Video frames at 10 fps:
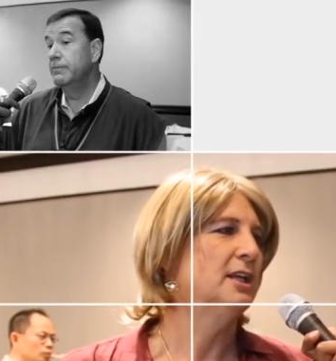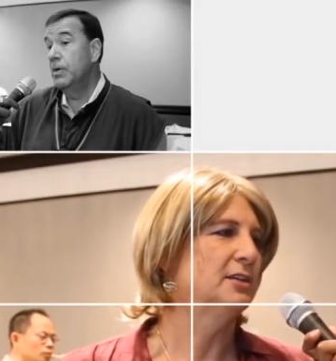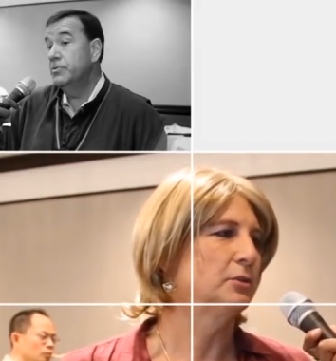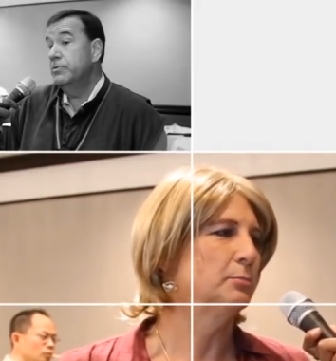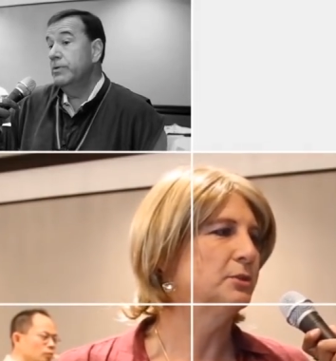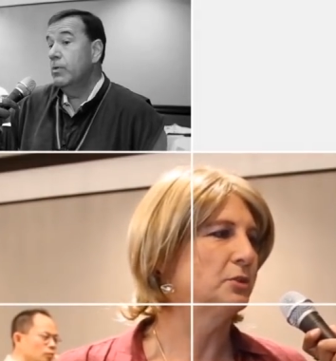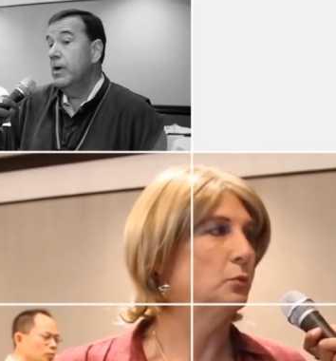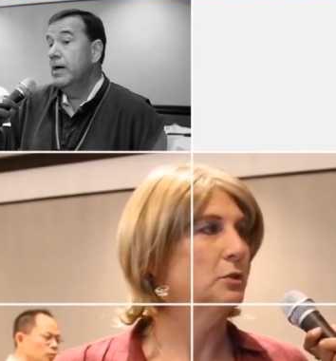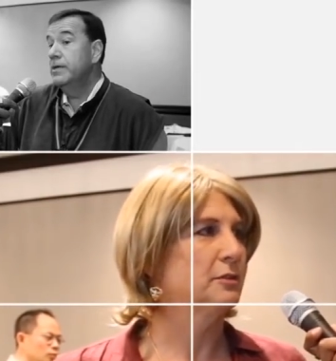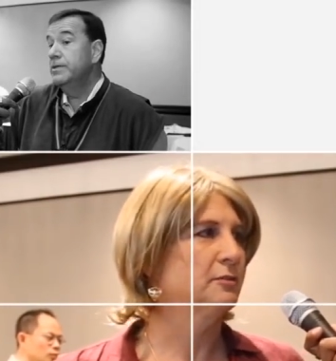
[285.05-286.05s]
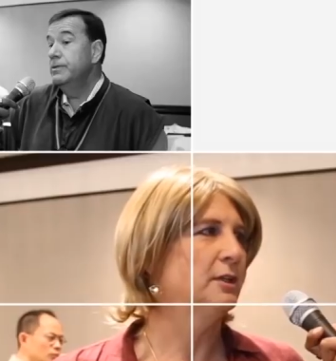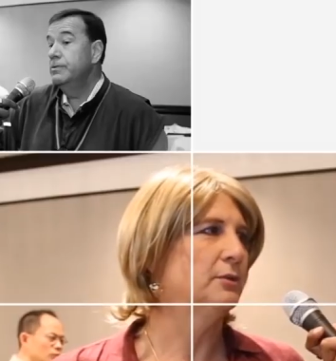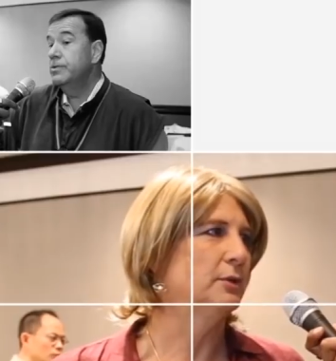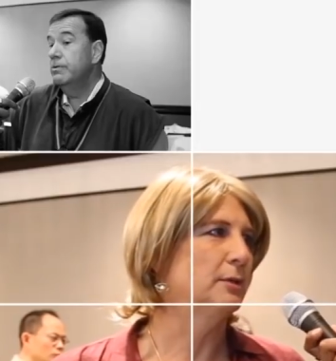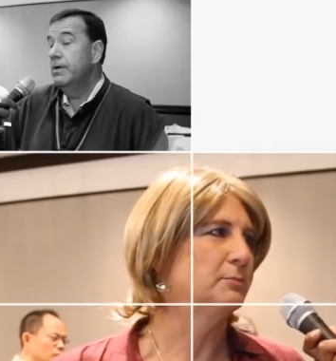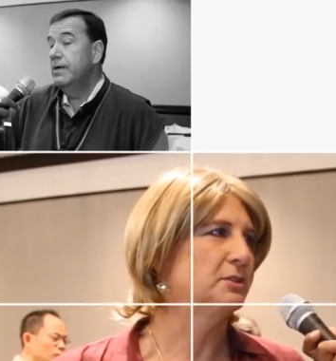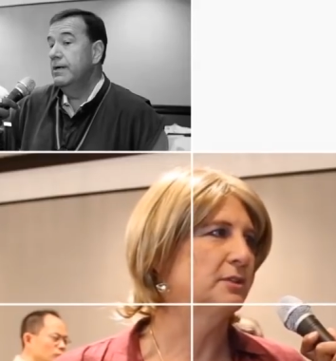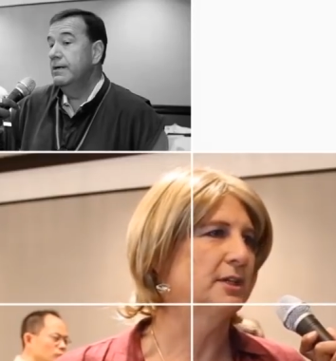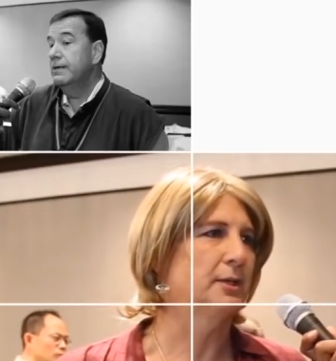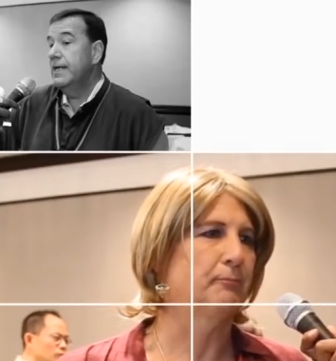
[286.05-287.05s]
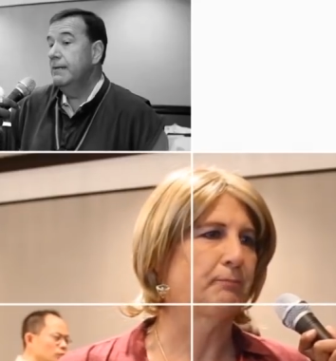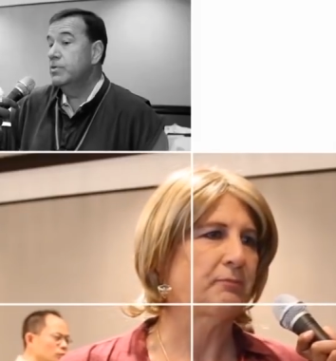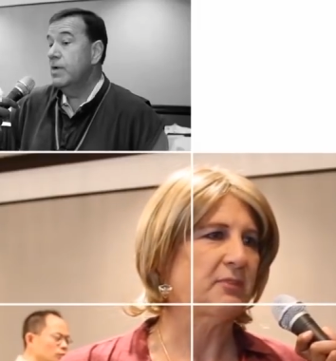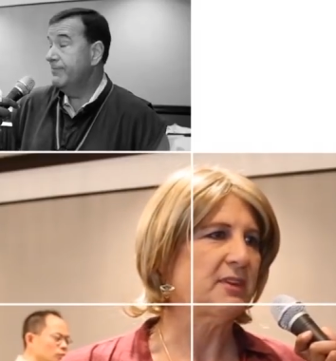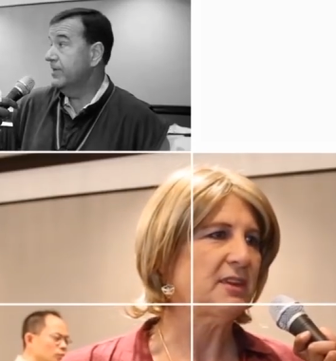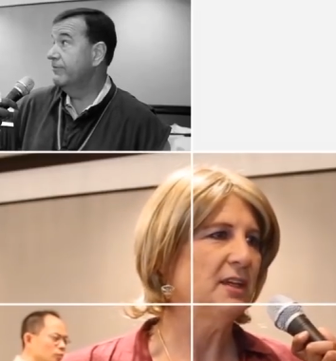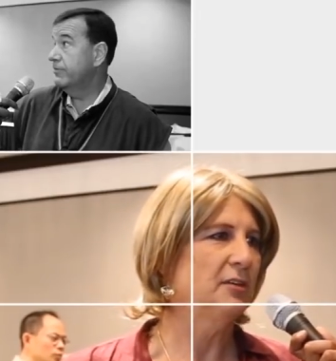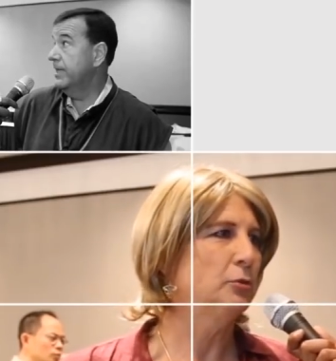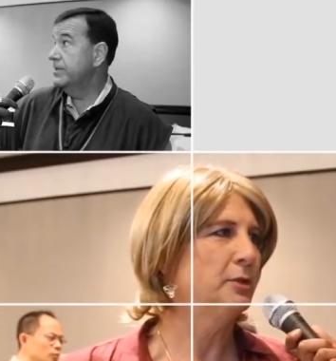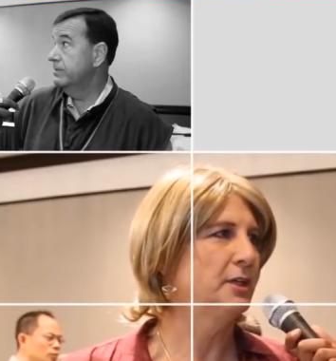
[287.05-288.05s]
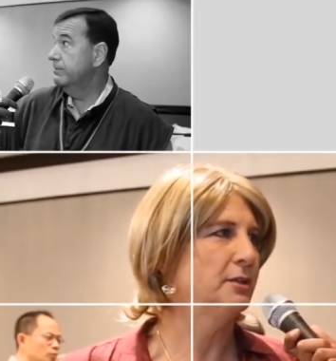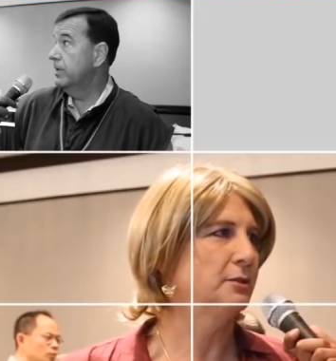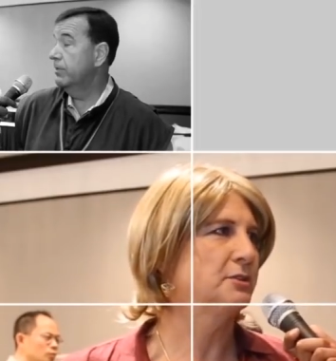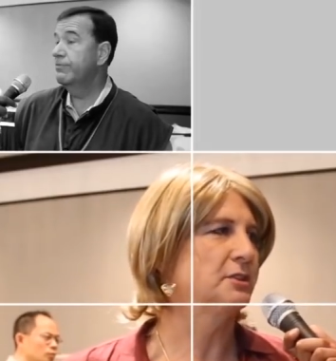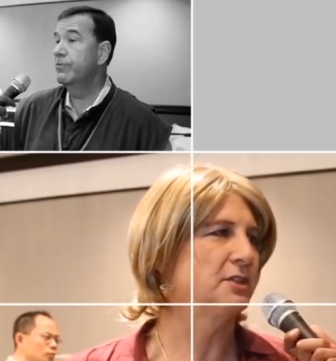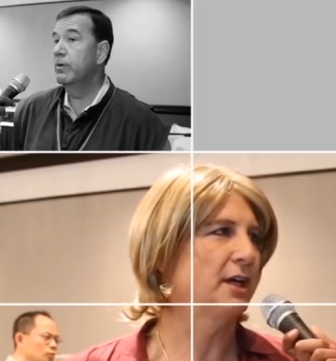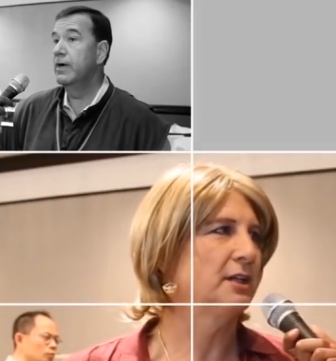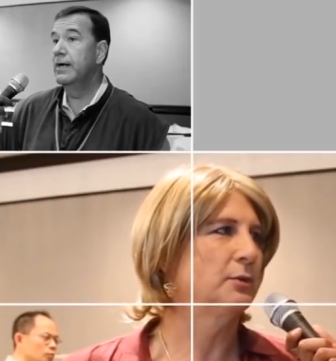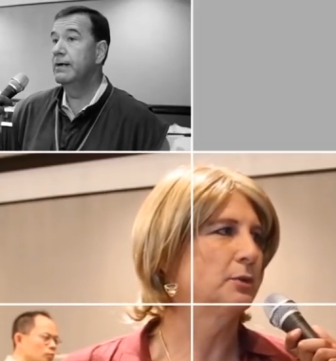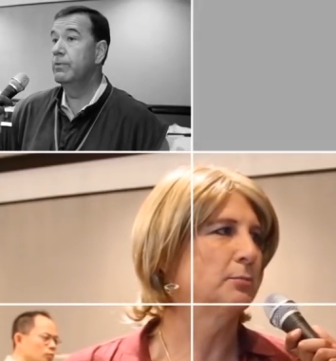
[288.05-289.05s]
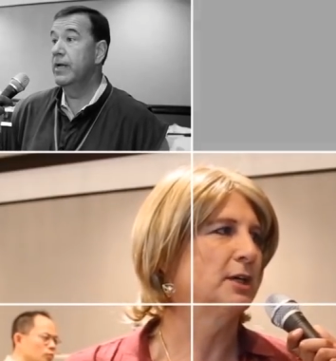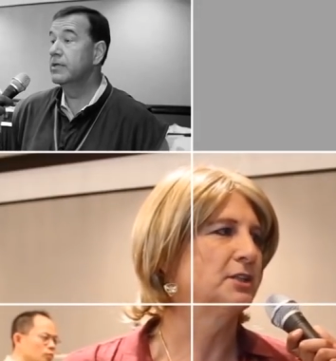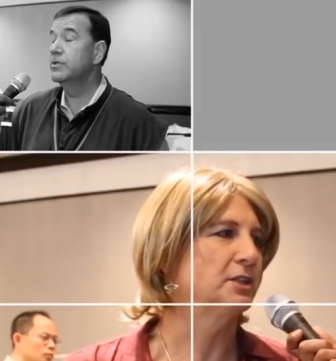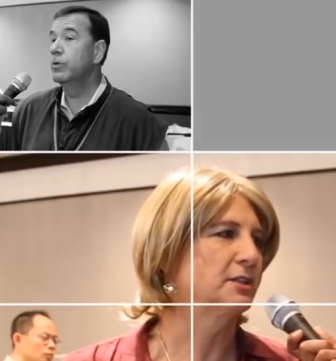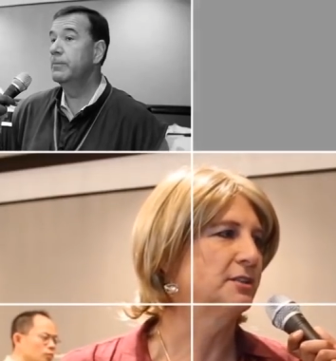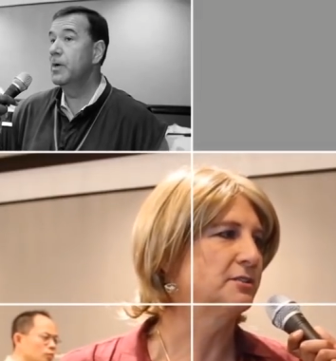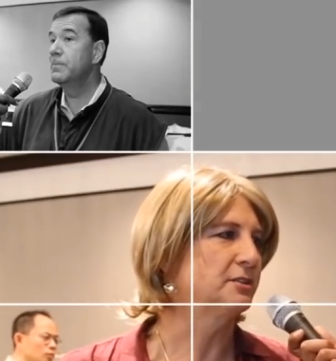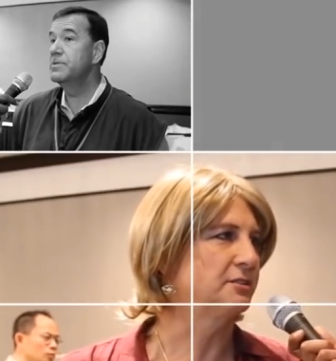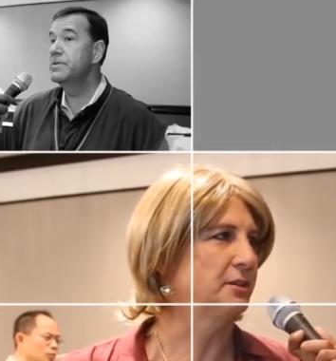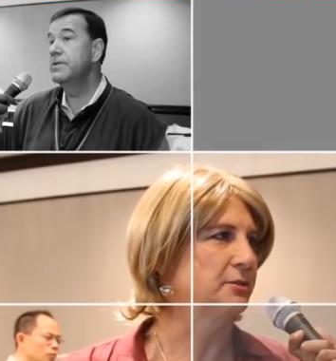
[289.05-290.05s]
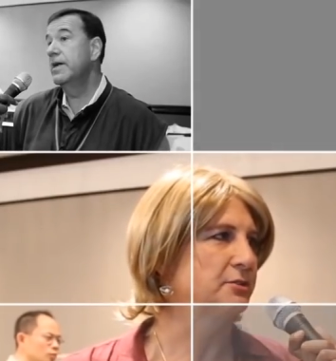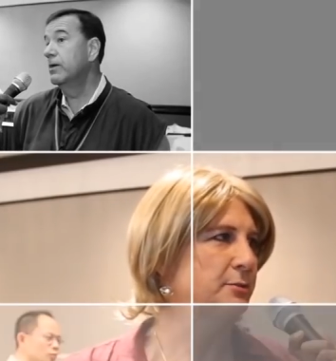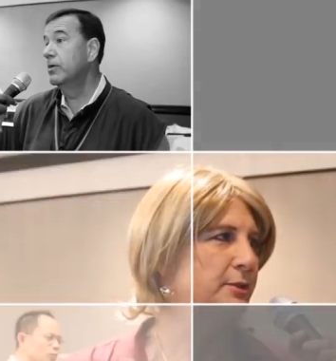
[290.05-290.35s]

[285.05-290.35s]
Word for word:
Speaker 1: And we built the workflow up so that everybody knows exactly where a project is as it goes